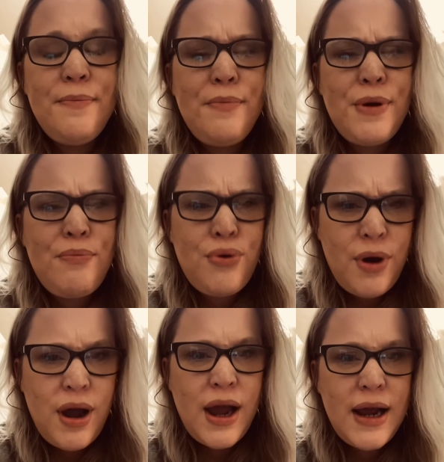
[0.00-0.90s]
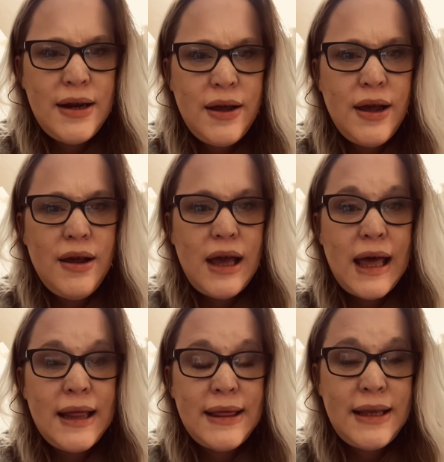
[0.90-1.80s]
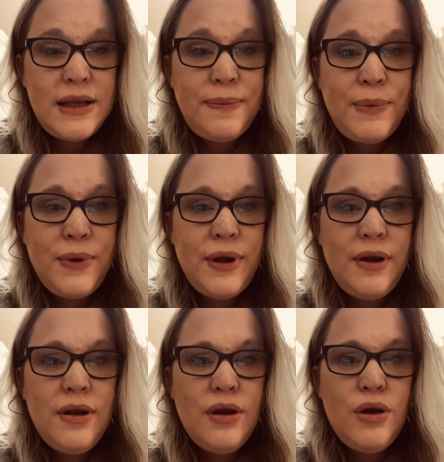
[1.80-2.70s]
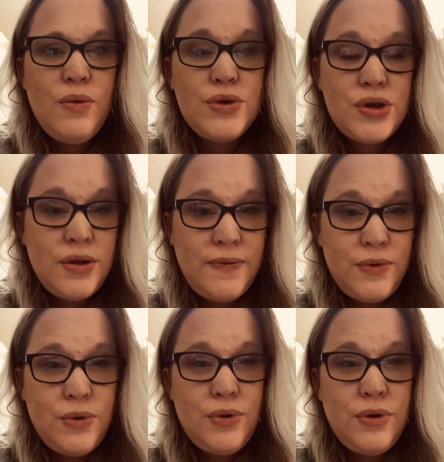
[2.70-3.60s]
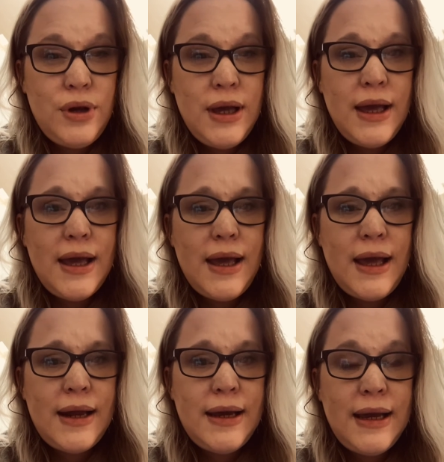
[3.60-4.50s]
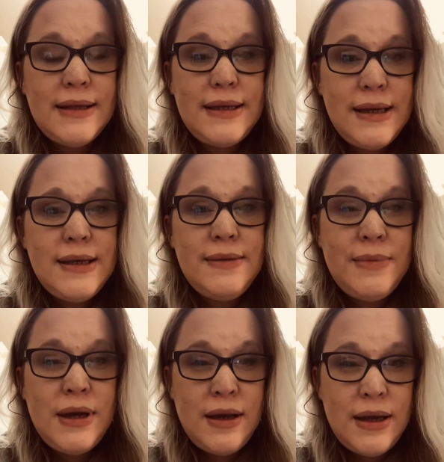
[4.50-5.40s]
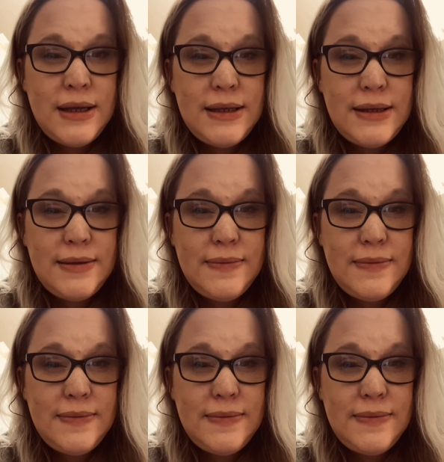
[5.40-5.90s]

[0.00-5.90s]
My pride at this point was on the floor, and I had tears in my eyes.